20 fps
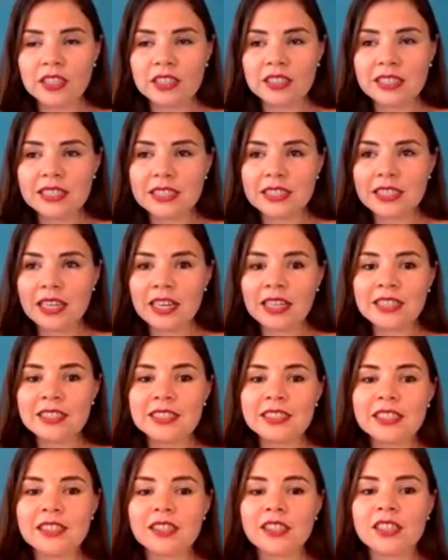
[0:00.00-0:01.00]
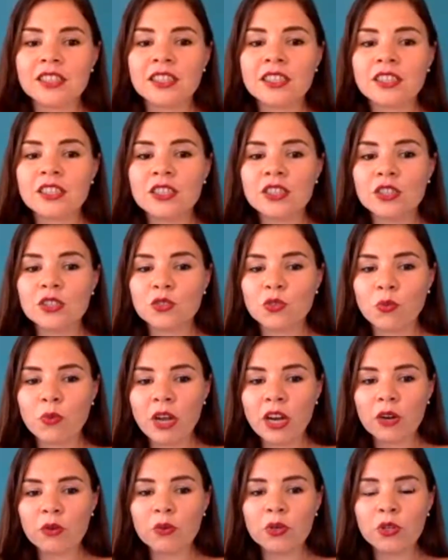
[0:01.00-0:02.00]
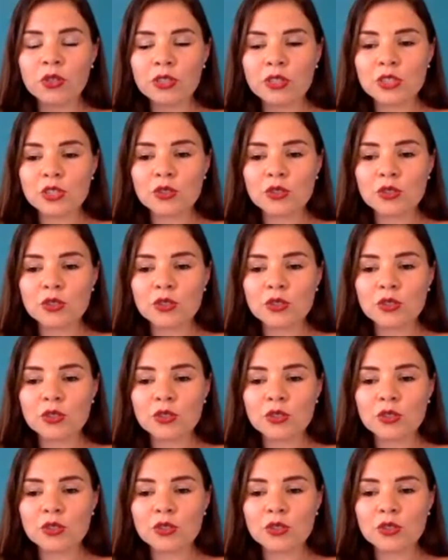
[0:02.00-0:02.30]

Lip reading: decides where we're going